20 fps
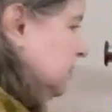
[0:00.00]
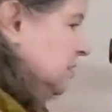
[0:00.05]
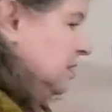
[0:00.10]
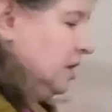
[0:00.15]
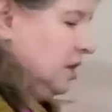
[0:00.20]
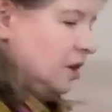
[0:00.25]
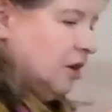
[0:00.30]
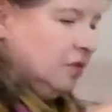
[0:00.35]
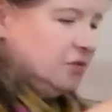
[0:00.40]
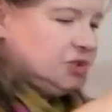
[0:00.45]

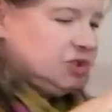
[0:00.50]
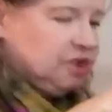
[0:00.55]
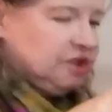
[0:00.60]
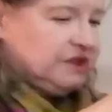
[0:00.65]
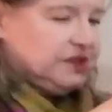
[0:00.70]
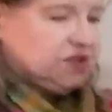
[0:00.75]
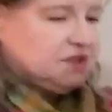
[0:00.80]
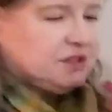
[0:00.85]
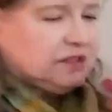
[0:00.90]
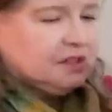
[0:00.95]
you know,
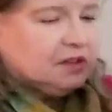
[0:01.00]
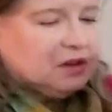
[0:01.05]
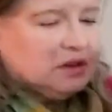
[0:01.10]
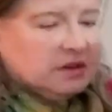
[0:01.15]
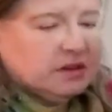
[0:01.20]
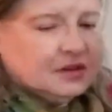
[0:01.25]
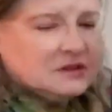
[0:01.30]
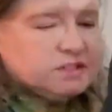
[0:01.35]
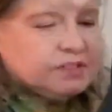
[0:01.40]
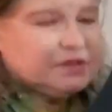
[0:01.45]
just
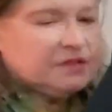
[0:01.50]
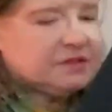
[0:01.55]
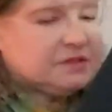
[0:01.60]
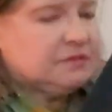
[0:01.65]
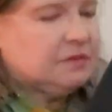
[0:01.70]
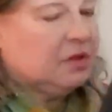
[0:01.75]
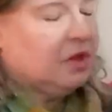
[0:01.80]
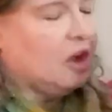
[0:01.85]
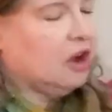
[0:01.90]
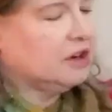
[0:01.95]

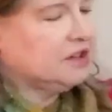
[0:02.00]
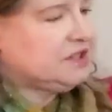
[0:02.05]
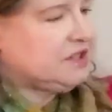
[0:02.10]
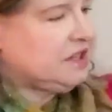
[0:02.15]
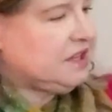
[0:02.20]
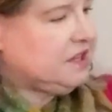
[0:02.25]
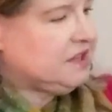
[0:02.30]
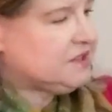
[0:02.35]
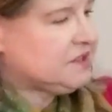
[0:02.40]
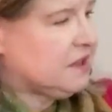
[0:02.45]
long
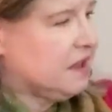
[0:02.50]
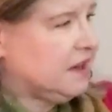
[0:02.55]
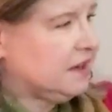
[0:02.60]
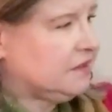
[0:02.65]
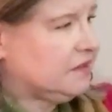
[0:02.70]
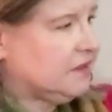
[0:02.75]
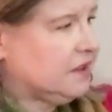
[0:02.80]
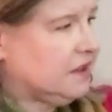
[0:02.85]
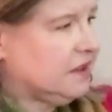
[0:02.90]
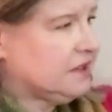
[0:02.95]
tees
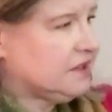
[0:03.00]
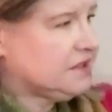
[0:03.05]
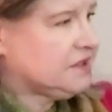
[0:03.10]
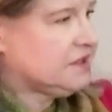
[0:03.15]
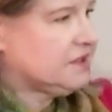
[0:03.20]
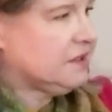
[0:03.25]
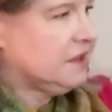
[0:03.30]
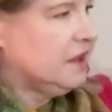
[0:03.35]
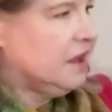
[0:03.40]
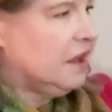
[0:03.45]
like
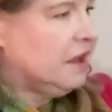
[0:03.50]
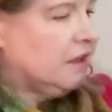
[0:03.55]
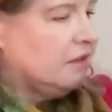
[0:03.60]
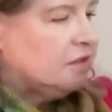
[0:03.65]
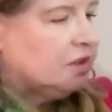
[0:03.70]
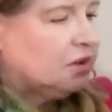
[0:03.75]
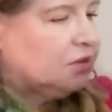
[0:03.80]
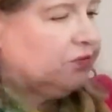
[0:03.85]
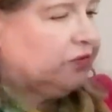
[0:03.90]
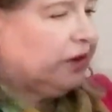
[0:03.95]
this
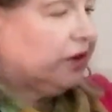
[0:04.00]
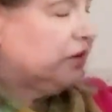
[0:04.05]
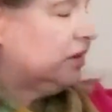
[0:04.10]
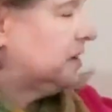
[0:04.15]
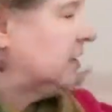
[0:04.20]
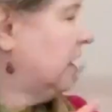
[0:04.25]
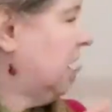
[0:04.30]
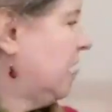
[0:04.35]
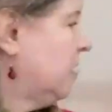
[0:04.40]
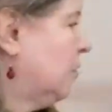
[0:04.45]
that are
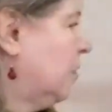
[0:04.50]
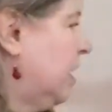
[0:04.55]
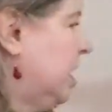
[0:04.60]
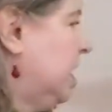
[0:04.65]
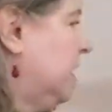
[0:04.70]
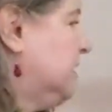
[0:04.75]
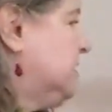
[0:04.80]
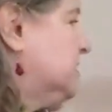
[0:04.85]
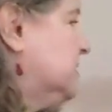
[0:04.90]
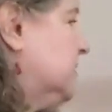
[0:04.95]
fairly
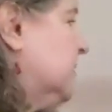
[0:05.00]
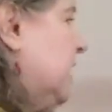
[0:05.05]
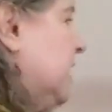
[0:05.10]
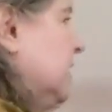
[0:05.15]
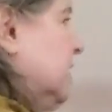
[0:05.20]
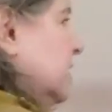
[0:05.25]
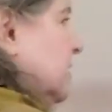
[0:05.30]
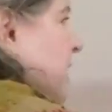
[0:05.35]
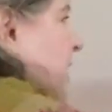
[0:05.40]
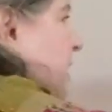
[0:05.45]
lightweight that I
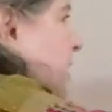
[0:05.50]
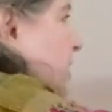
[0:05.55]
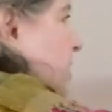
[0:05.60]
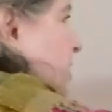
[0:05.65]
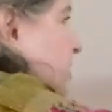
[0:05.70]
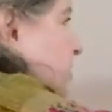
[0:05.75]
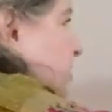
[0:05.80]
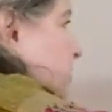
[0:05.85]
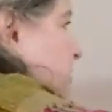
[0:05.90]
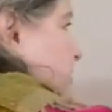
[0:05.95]
can
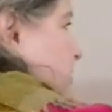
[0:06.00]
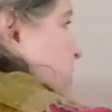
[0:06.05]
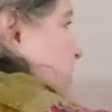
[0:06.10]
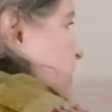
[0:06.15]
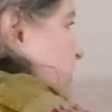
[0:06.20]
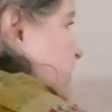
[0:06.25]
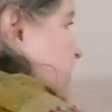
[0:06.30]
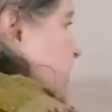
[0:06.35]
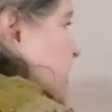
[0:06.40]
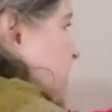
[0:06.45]
layer.
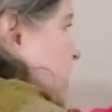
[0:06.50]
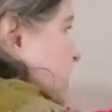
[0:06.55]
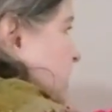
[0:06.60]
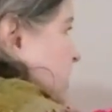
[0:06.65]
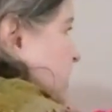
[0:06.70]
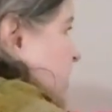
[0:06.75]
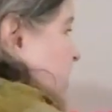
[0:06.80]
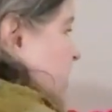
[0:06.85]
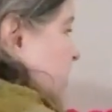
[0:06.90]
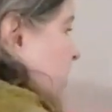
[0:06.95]

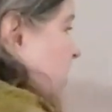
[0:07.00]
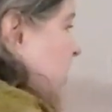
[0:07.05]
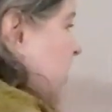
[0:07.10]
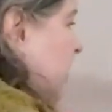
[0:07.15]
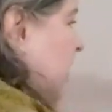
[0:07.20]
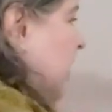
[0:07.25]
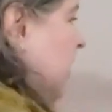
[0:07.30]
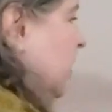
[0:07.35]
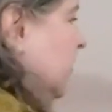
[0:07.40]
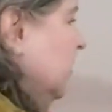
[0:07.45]

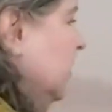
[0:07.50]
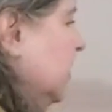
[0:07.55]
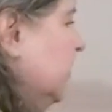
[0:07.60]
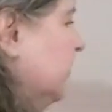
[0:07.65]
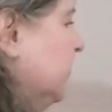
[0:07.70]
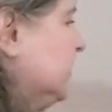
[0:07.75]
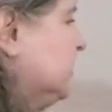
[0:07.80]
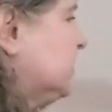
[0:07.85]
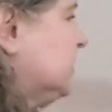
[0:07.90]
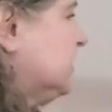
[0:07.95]
And
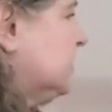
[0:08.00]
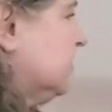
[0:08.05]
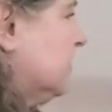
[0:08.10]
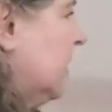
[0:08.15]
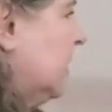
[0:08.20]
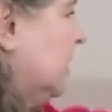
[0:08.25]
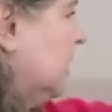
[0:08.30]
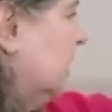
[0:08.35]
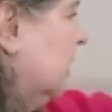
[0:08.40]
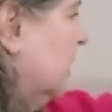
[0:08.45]
if it's,
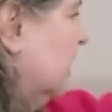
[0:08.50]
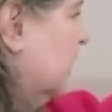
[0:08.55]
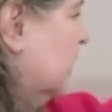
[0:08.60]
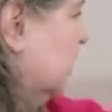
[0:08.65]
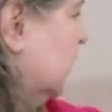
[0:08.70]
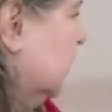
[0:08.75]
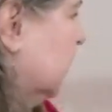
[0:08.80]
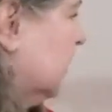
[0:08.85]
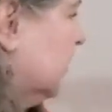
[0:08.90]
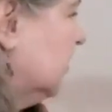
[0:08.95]

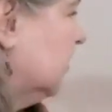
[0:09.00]
again,